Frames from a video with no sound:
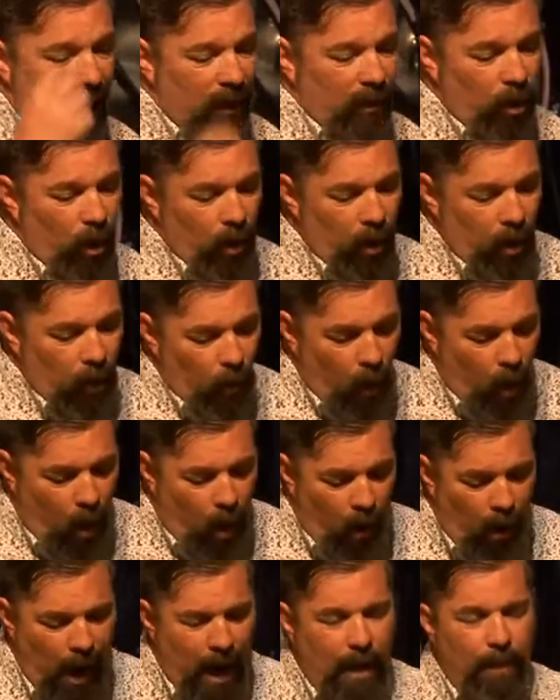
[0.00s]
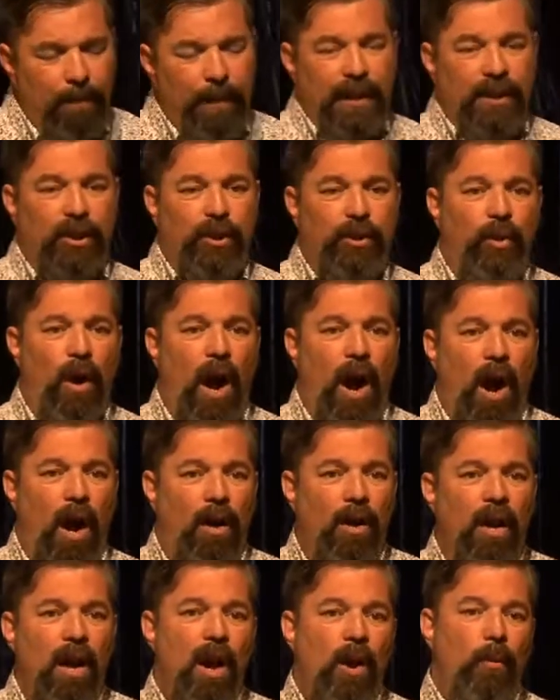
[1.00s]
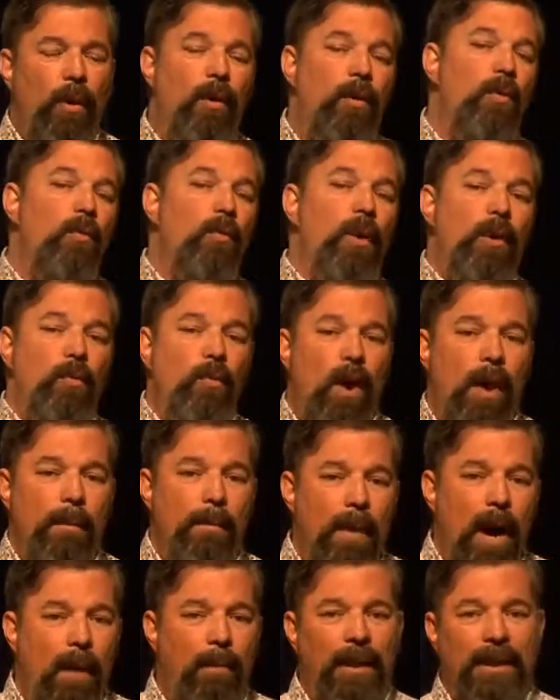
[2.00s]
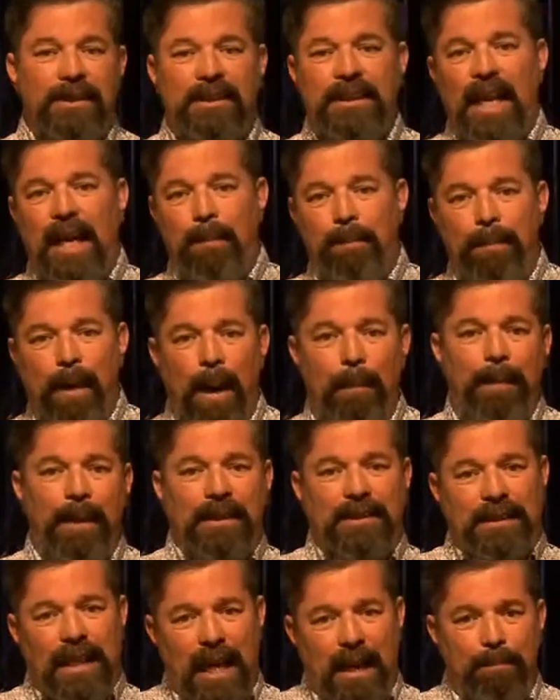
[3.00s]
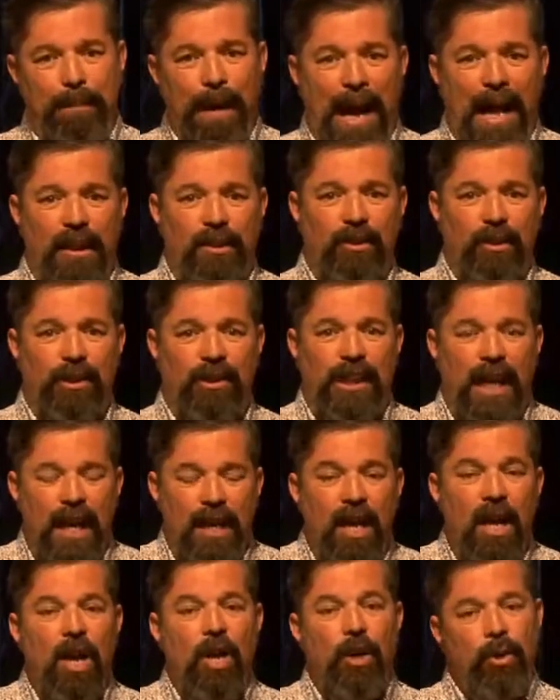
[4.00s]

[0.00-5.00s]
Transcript: go to war and be strong with what mama said, papa said, pastor said.